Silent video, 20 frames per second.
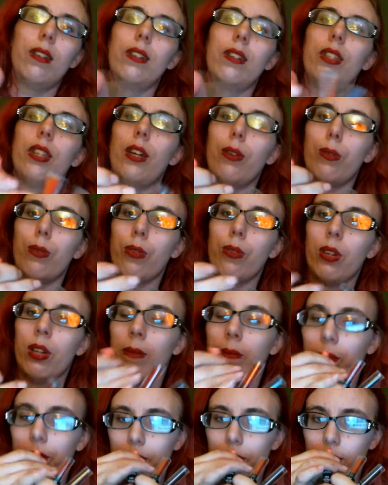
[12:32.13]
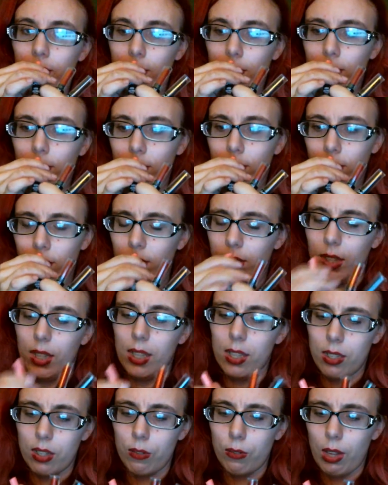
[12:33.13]
So
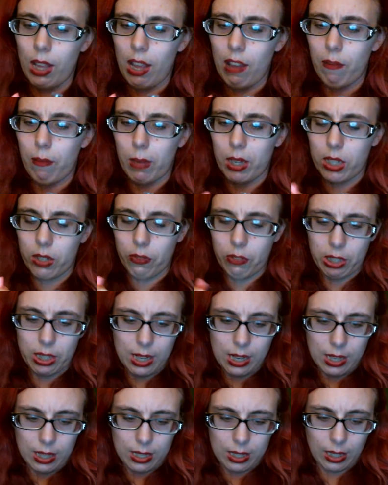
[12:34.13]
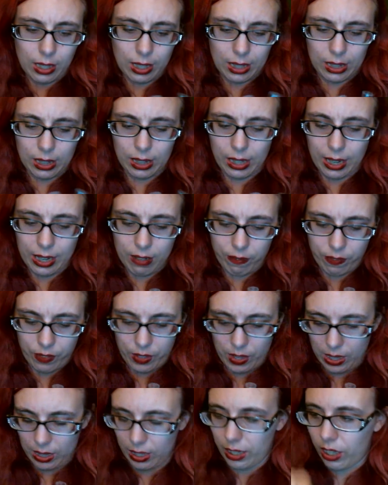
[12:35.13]
these don't have much of a scent. It's like a light
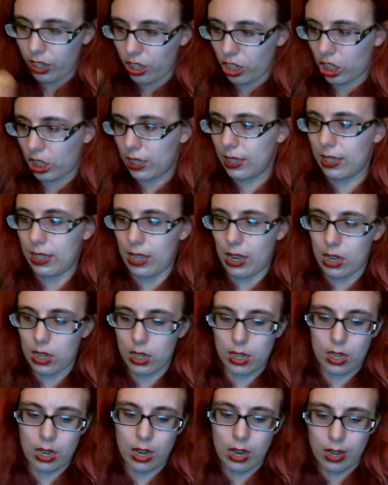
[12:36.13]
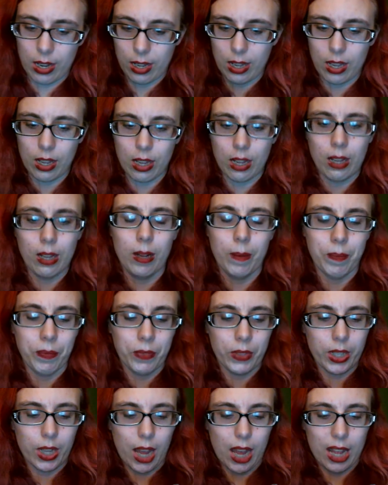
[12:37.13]
vanilla-ish scent.
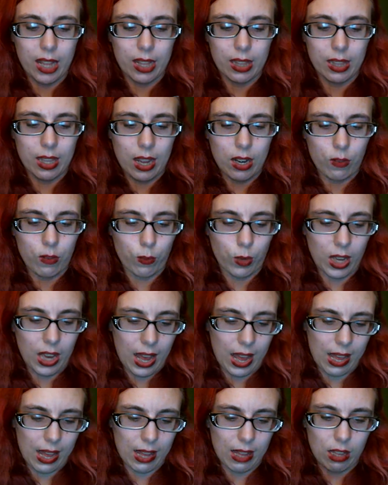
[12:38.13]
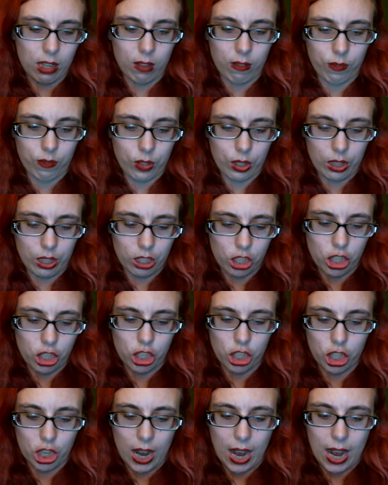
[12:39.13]
Then we have the
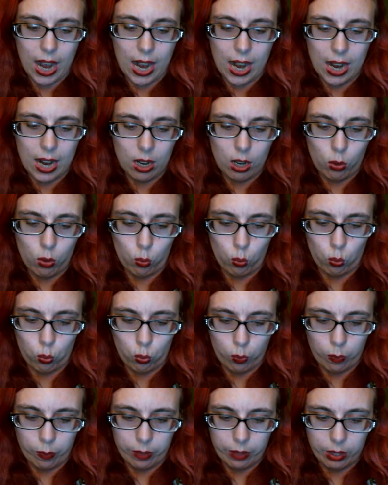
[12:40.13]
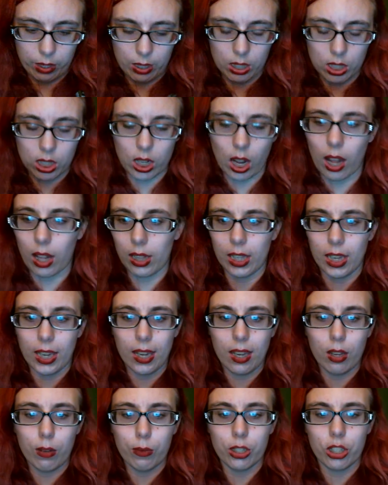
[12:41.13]
shade
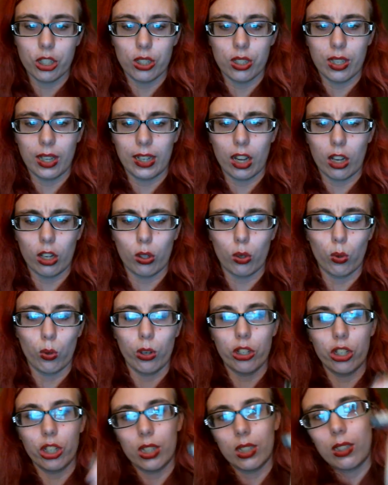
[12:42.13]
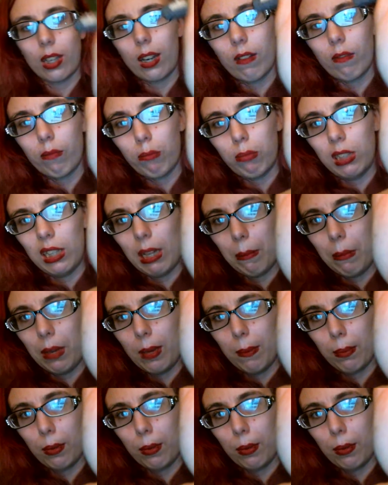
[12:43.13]
Dahlia, which is like a gorgeous kind of plummy